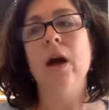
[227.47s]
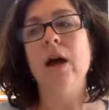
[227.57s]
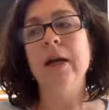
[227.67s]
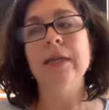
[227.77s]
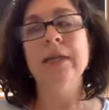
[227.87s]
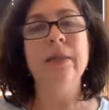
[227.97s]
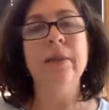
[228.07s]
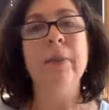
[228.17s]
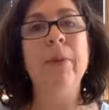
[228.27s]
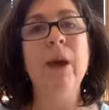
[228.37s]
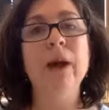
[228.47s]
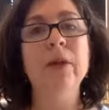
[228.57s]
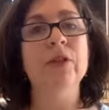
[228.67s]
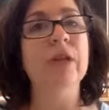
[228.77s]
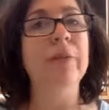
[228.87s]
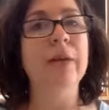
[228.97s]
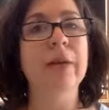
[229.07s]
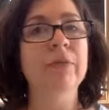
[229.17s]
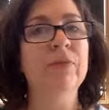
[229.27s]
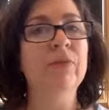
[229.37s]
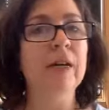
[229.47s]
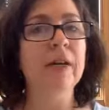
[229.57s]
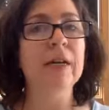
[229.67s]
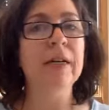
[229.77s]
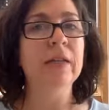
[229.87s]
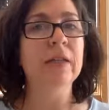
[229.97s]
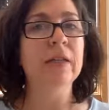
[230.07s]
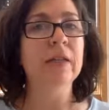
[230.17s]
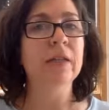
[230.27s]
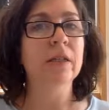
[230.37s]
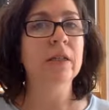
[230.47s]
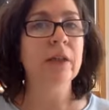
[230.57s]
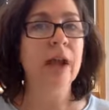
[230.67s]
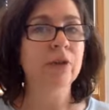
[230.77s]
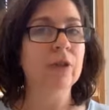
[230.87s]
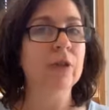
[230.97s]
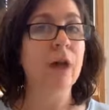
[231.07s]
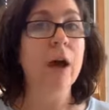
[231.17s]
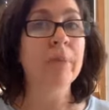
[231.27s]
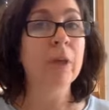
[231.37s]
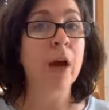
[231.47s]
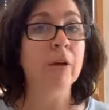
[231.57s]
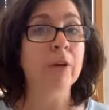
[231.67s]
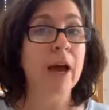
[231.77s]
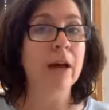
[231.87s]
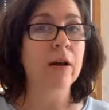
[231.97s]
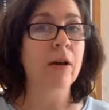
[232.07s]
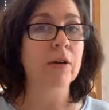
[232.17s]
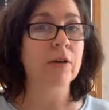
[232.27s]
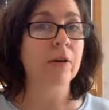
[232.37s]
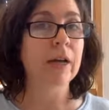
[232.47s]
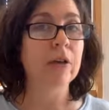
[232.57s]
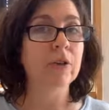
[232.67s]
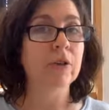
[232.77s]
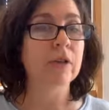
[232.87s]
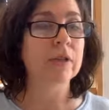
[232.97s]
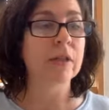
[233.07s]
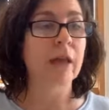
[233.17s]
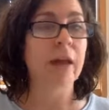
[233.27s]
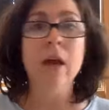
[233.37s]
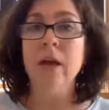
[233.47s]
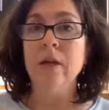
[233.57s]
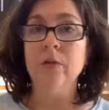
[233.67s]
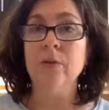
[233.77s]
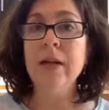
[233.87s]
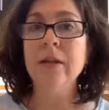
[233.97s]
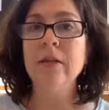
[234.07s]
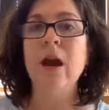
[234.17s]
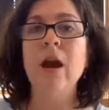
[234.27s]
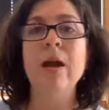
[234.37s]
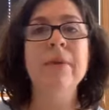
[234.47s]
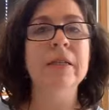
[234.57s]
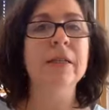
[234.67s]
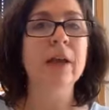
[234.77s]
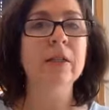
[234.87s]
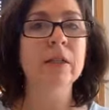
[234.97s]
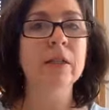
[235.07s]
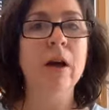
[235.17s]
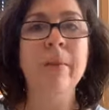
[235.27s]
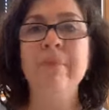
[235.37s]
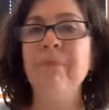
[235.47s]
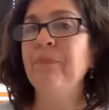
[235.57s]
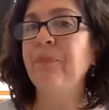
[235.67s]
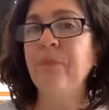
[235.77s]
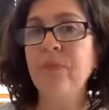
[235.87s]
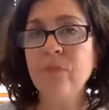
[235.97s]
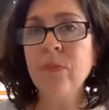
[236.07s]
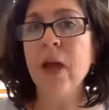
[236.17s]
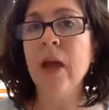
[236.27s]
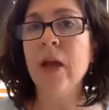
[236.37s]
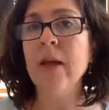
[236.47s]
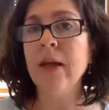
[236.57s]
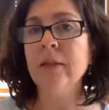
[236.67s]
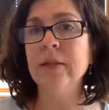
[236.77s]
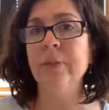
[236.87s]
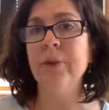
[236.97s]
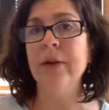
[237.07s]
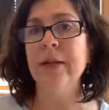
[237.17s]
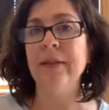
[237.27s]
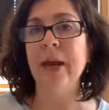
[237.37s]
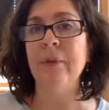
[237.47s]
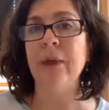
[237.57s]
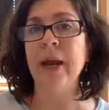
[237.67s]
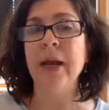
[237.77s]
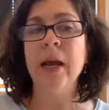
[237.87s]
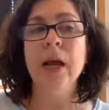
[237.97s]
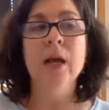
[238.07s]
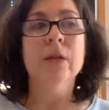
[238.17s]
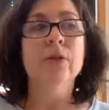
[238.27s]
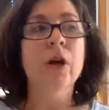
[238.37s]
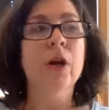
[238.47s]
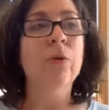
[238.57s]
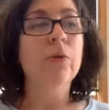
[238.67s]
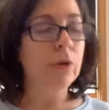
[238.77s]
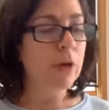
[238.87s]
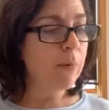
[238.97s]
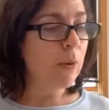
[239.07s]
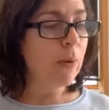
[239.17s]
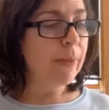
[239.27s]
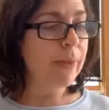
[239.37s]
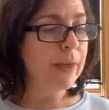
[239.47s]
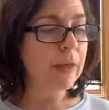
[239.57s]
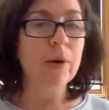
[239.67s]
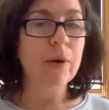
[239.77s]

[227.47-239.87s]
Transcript: into separate piles, it becomes very easy to actually time block that on your calendar and say it's reading time, it's acting time, and separate it that way. So the number one thing you want to